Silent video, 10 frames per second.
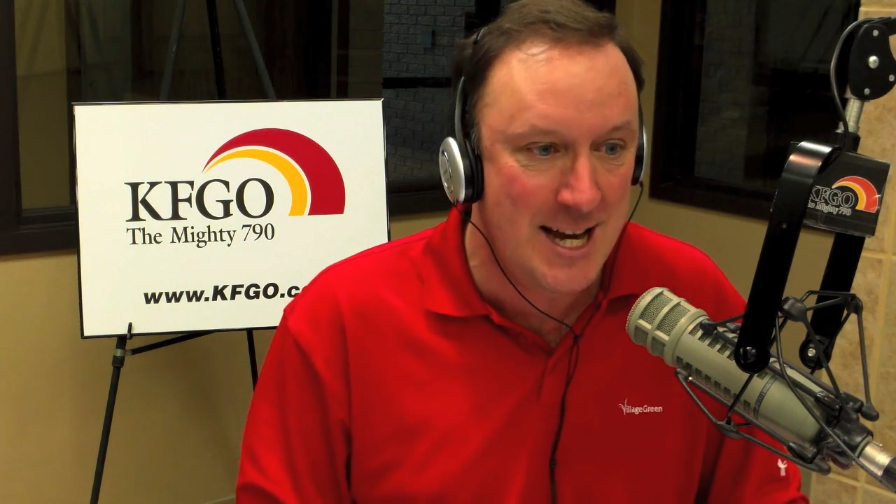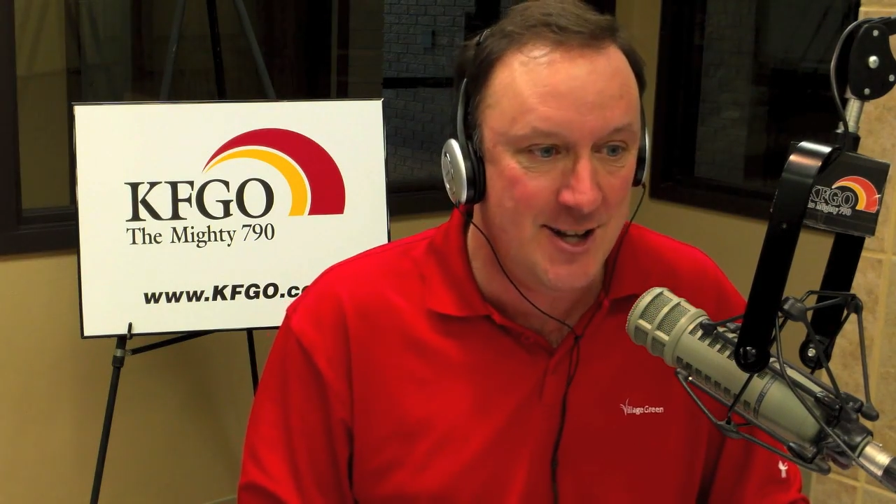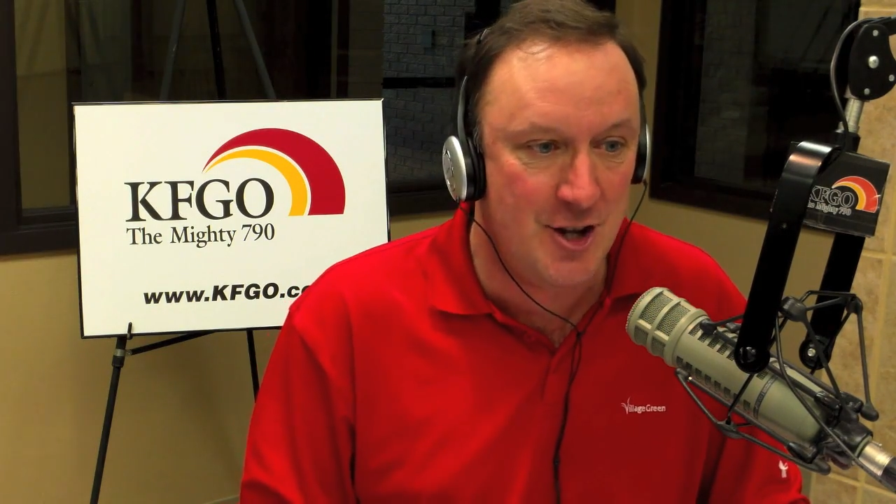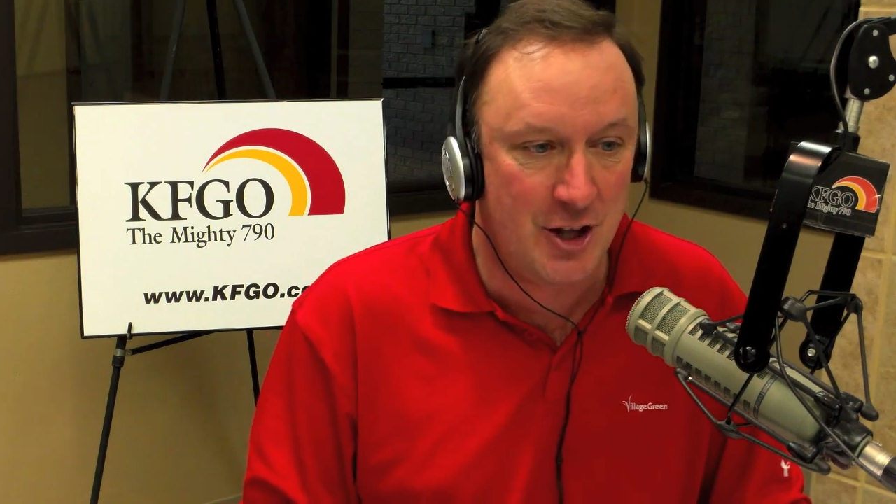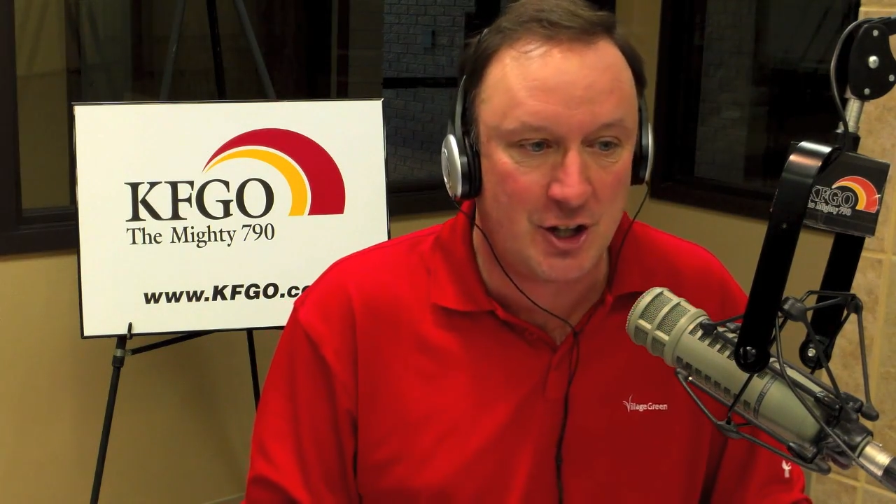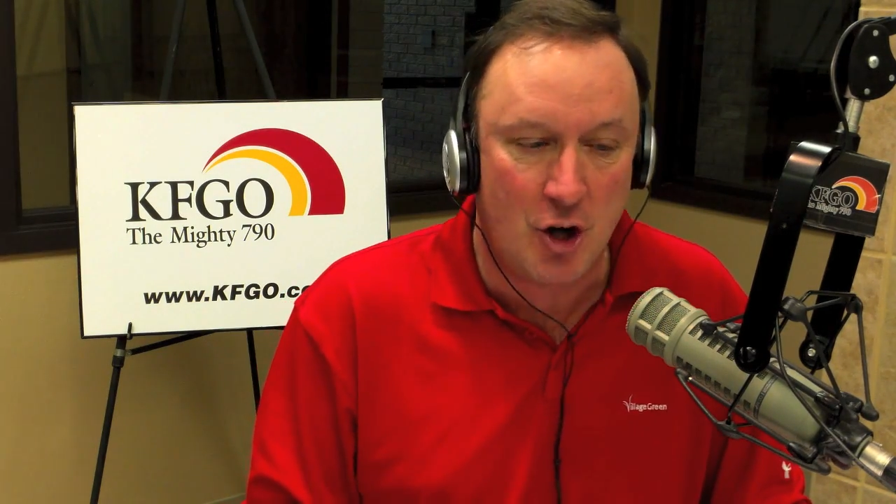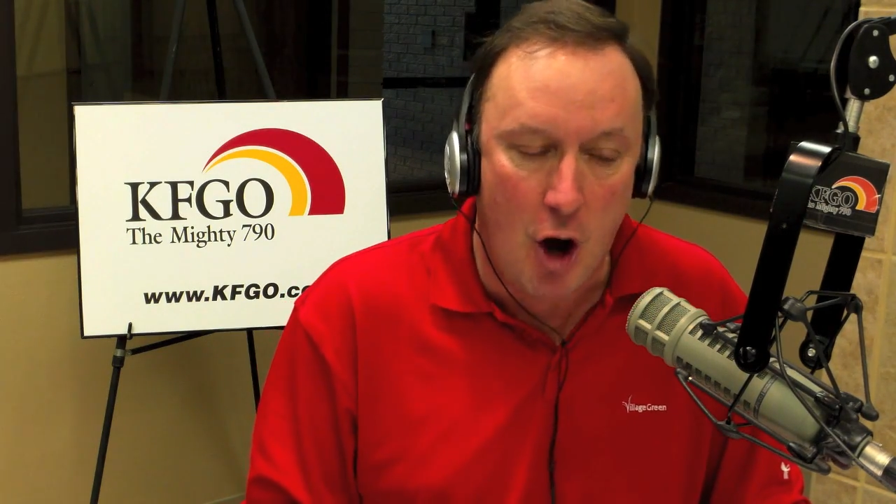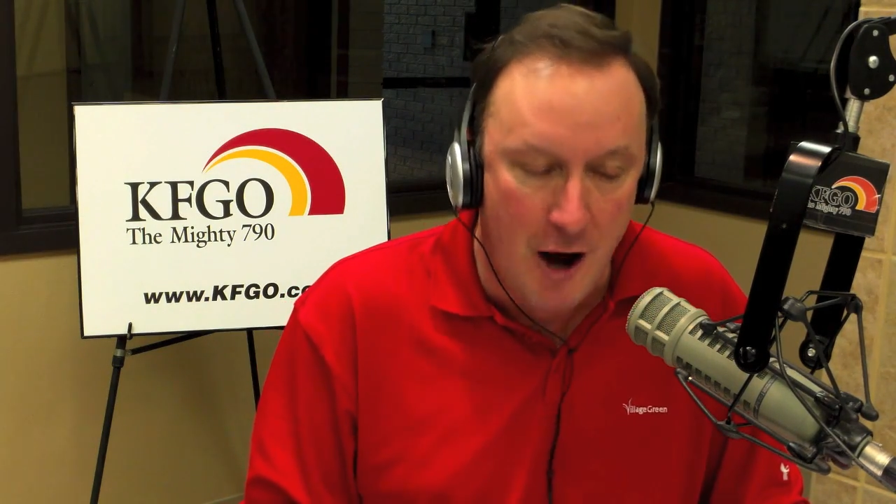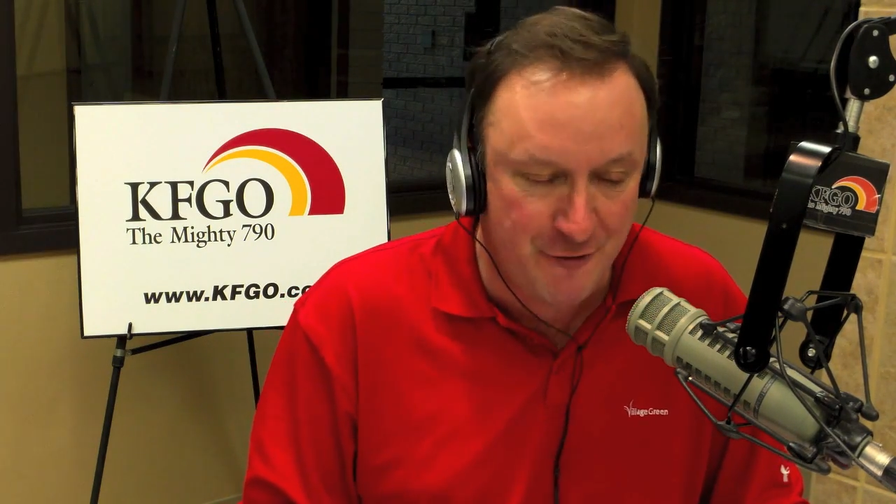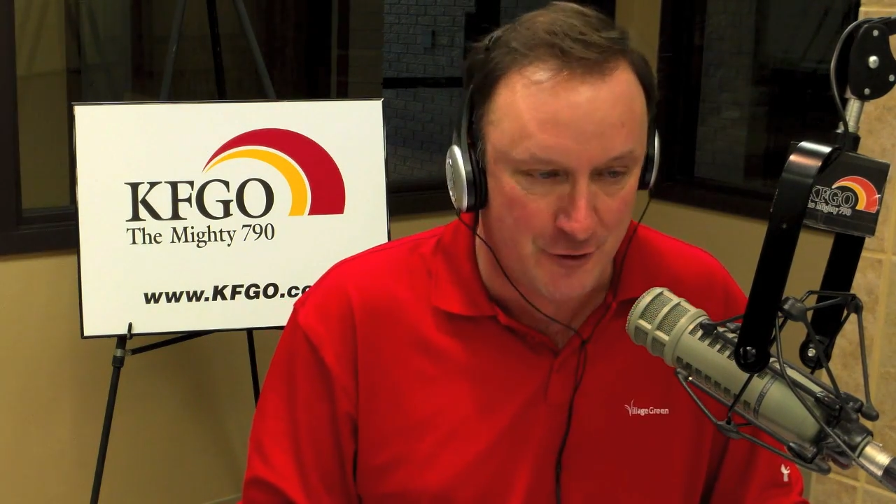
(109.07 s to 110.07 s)
into the
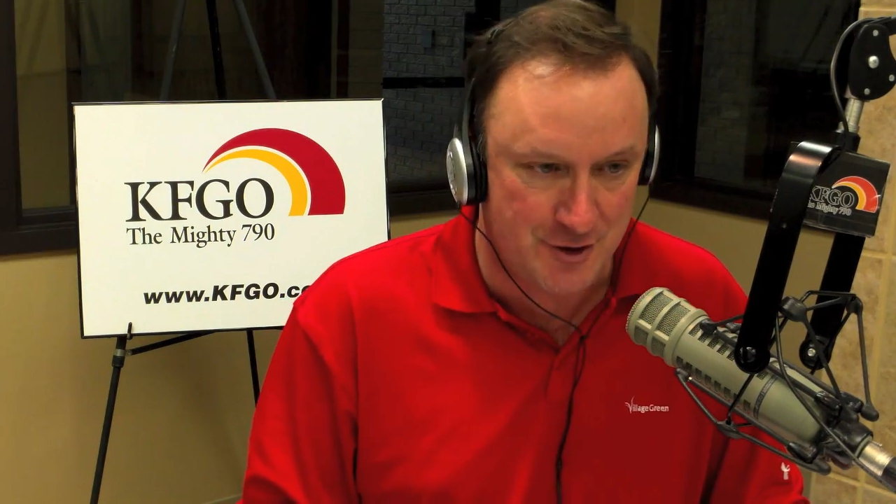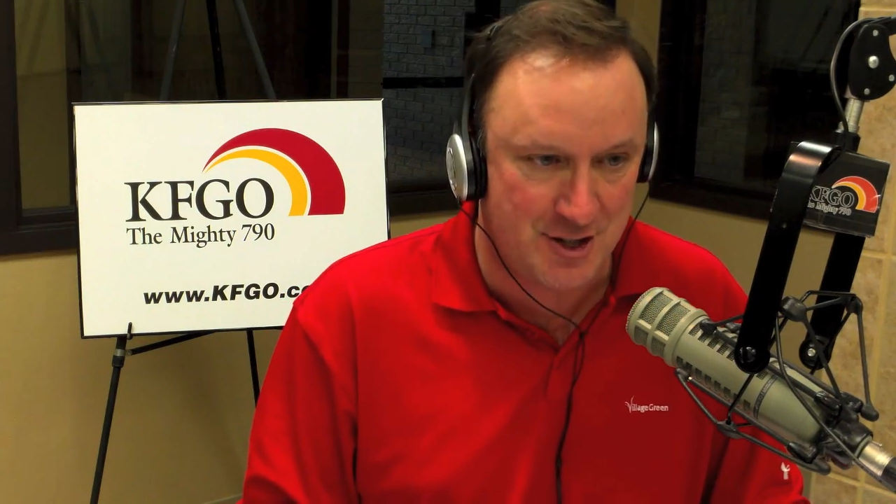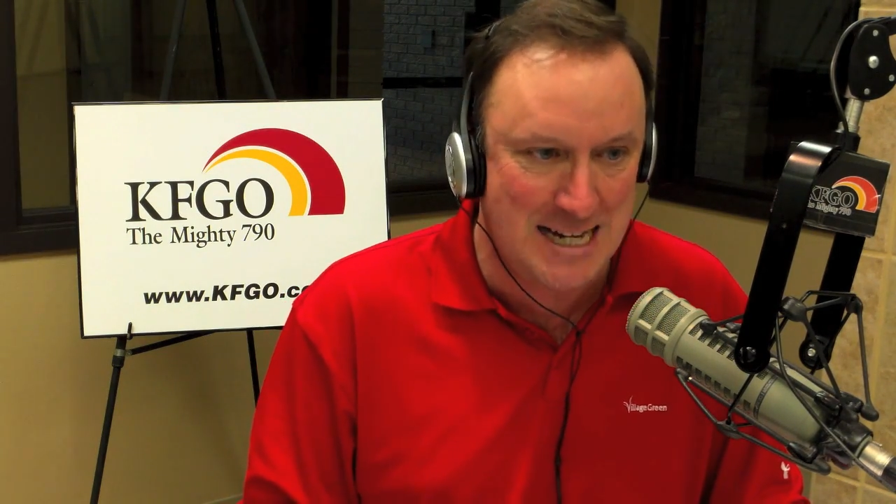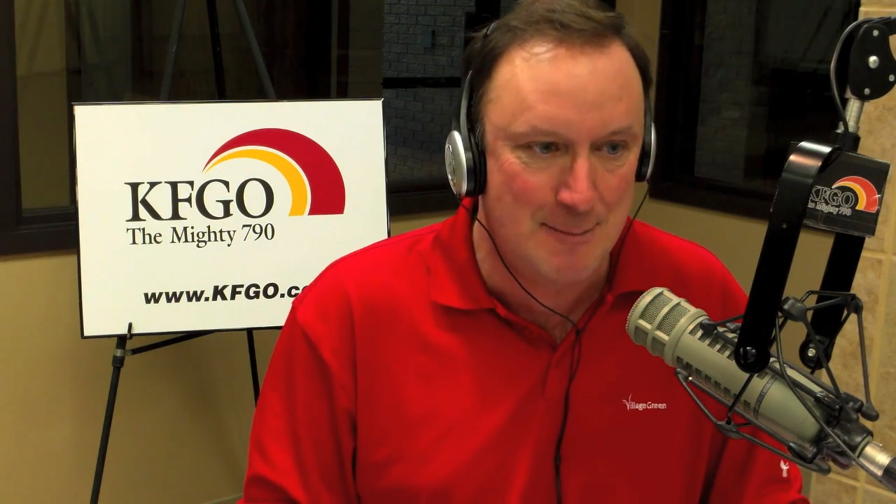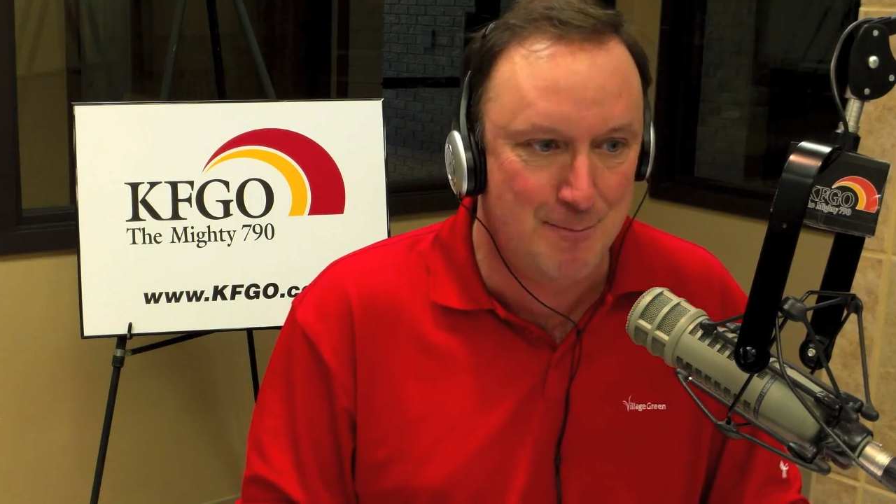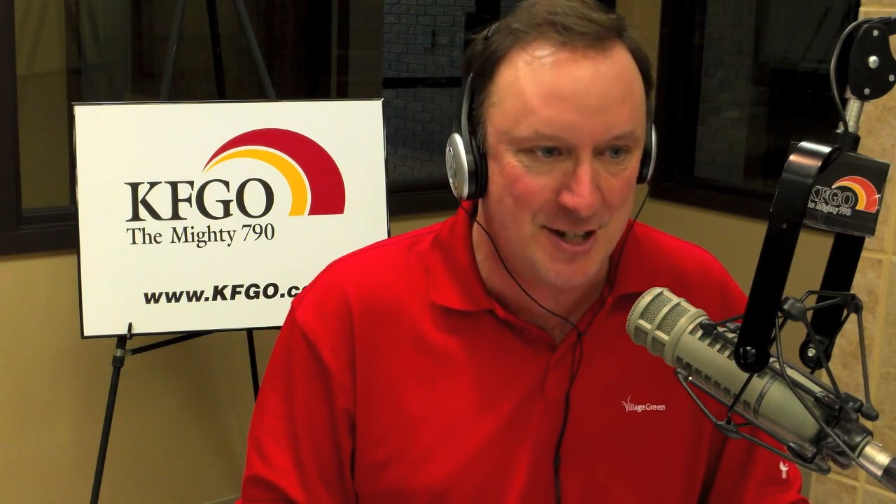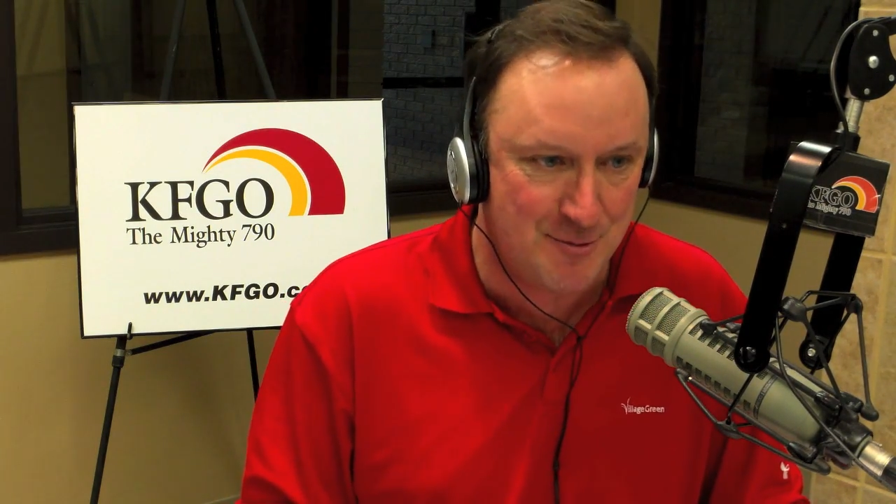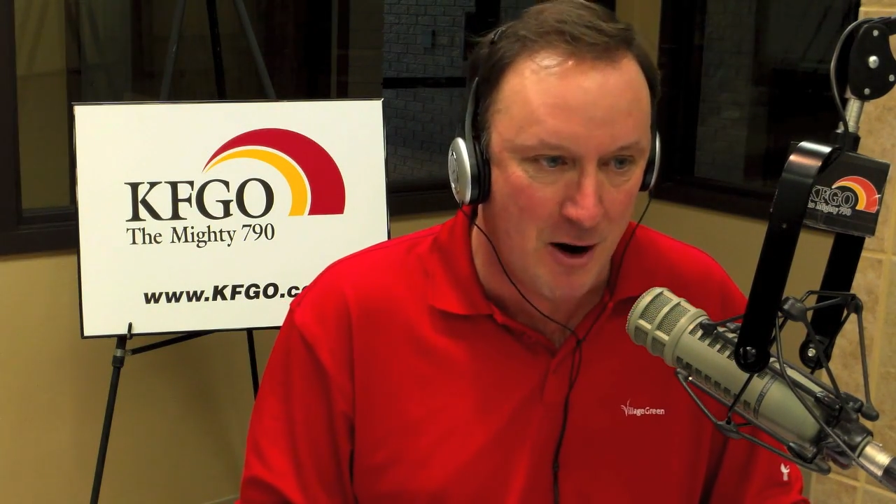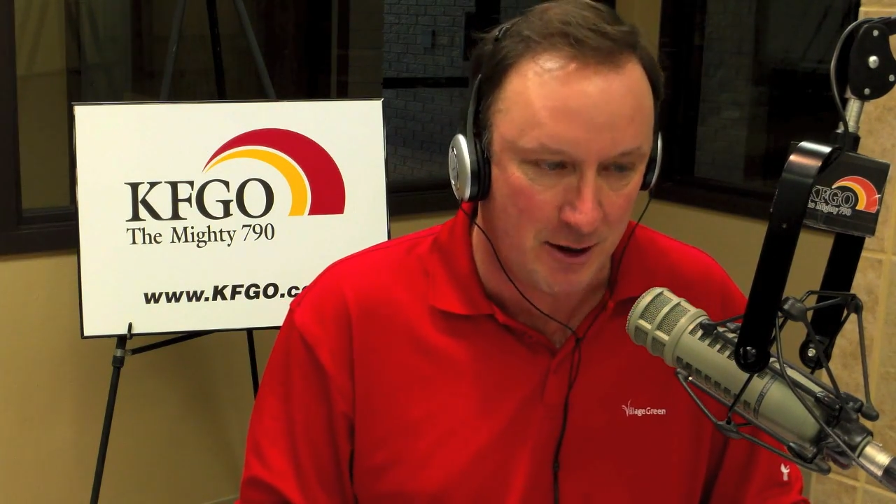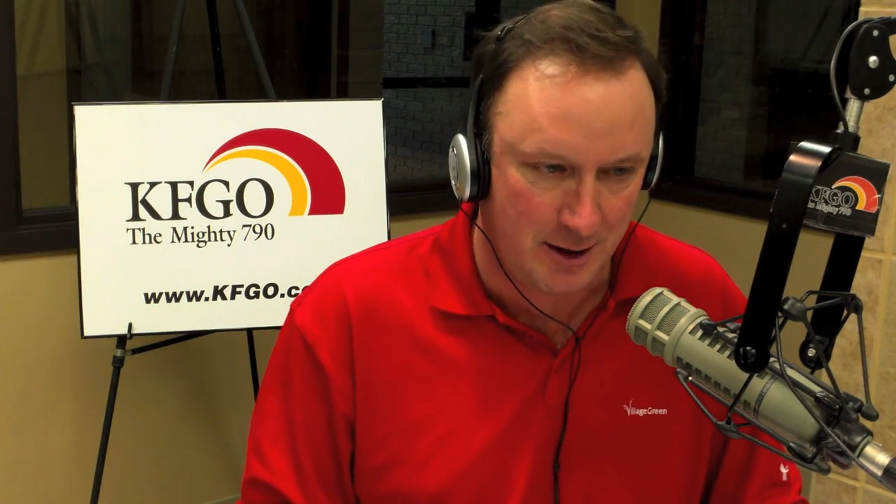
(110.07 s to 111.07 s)
coffers in
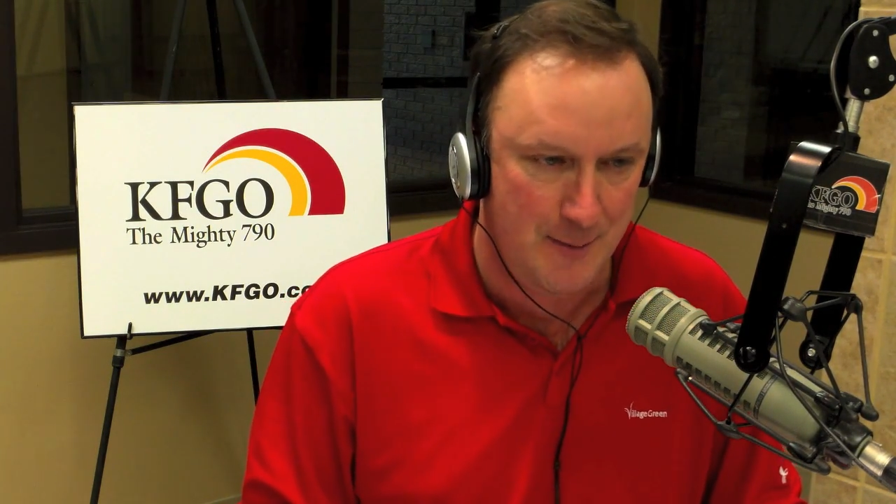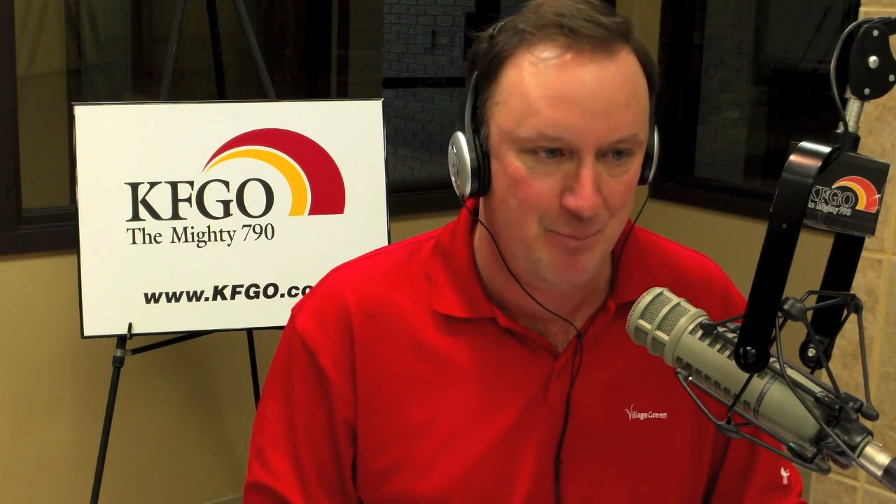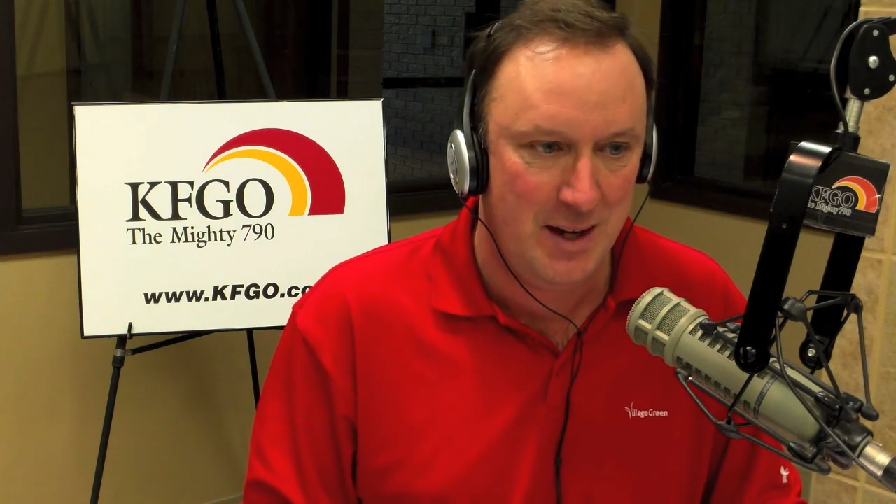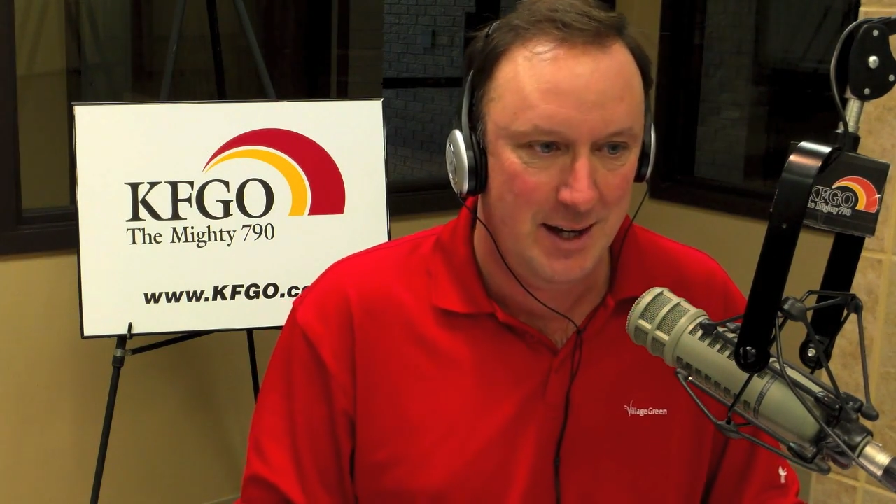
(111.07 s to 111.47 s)
Bismarck,